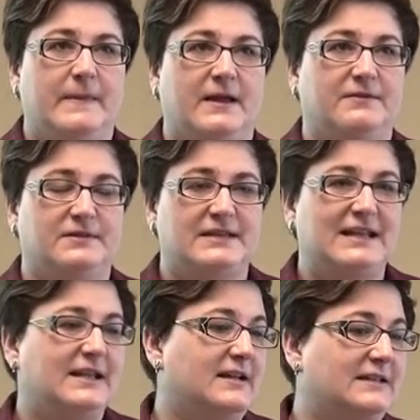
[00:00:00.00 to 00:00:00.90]
uh,
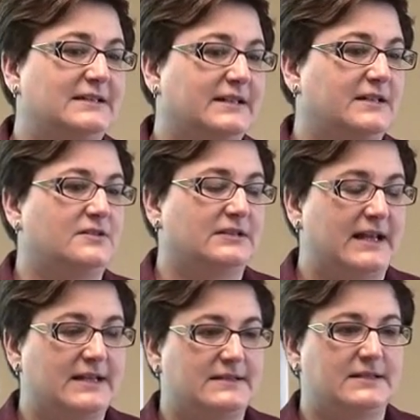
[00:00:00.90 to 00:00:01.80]
taking a clinical
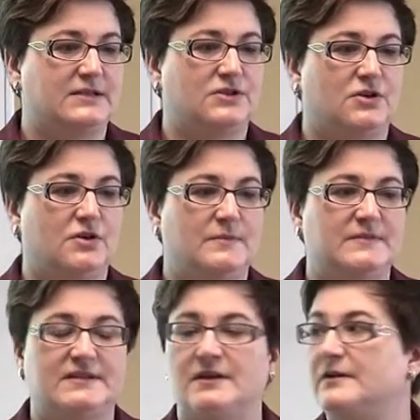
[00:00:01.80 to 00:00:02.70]
lens in
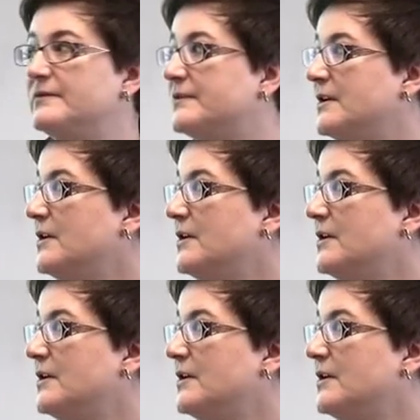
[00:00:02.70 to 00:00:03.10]
terms of